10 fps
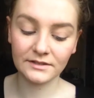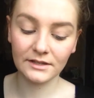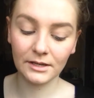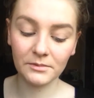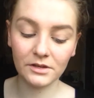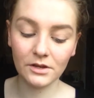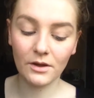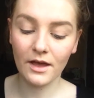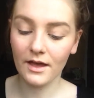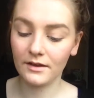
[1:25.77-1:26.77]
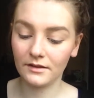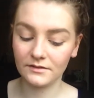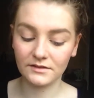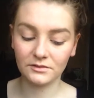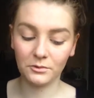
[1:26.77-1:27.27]
And I'm going to go ahead and
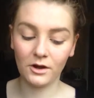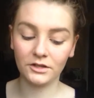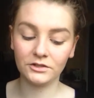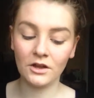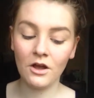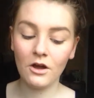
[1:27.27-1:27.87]
swatch